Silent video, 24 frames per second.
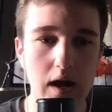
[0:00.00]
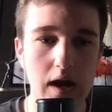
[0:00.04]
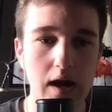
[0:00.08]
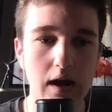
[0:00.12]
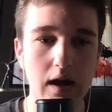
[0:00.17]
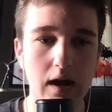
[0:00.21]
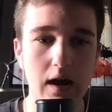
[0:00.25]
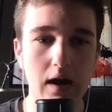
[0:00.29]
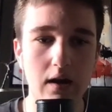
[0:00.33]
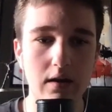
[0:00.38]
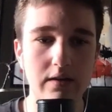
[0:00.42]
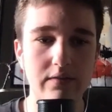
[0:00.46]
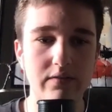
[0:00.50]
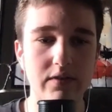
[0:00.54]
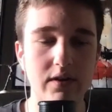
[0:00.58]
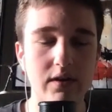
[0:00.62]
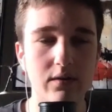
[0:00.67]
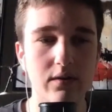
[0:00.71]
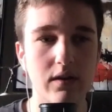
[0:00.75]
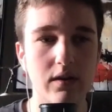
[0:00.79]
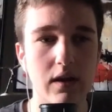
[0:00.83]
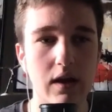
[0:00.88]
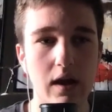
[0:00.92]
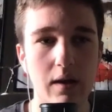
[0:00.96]

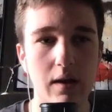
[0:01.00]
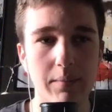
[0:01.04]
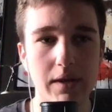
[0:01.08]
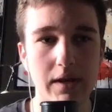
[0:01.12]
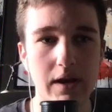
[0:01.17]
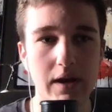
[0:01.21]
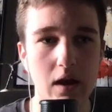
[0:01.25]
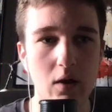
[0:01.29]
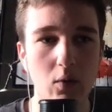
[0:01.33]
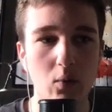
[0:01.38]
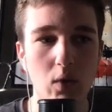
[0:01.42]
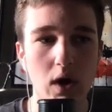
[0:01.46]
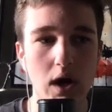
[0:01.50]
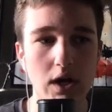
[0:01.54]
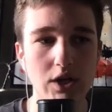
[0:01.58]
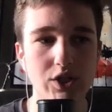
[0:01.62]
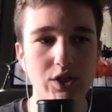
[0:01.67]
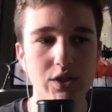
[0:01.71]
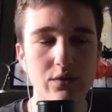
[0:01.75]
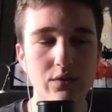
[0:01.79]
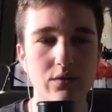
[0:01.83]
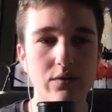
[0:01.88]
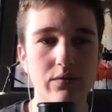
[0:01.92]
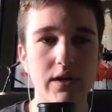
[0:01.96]
I'll watch
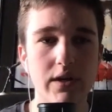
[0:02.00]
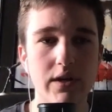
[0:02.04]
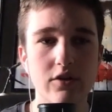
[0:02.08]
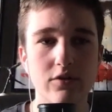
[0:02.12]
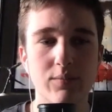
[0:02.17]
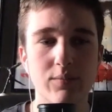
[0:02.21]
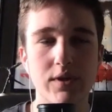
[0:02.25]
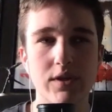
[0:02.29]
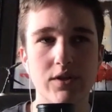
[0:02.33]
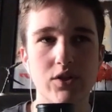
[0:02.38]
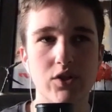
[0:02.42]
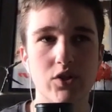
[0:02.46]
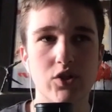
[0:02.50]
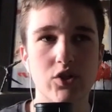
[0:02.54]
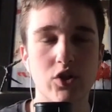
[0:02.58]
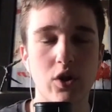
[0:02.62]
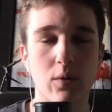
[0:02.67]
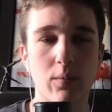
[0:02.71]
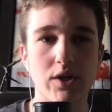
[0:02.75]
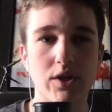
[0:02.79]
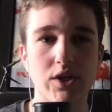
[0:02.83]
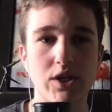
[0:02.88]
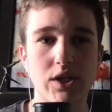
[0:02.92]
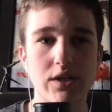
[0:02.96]
the YouTube videos, but it's just so
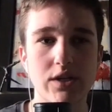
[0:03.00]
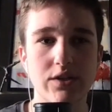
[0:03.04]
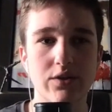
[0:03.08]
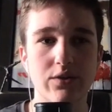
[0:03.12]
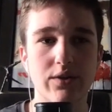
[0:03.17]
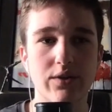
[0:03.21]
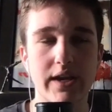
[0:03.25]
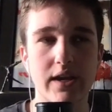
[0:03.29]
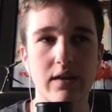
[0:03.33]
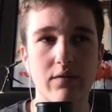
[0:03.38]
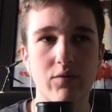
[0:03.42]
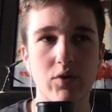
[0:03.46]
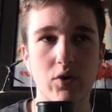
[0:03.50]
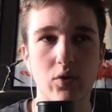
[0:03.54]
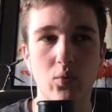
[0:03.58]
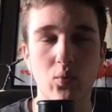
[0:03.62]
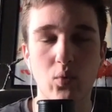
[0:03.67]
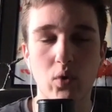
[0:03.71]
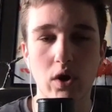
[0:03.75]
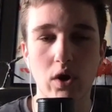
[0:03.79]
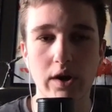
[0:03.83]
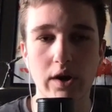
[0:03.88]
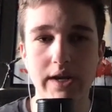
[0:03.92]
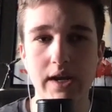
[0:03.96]
much easier. Like if you're
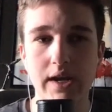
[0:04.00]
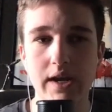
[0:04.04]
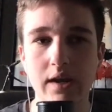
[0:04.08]
working,